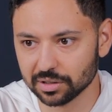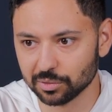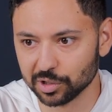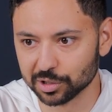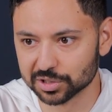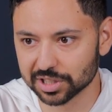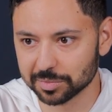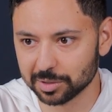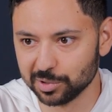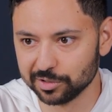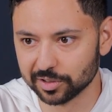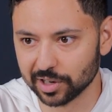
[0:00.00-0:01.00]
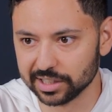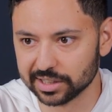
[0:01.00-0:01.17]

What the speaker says: Well, there's something moving right